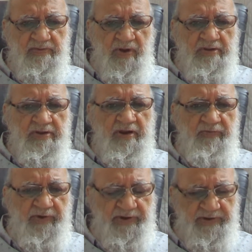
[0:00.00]
On the
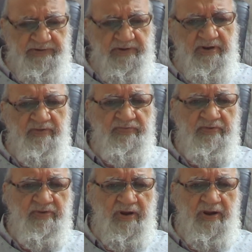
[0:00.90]
invitation of
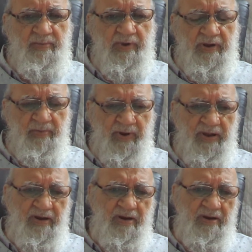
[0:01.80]
Allama
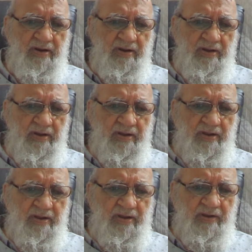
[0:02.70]
Iqbal,
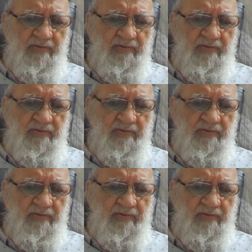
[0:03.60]
a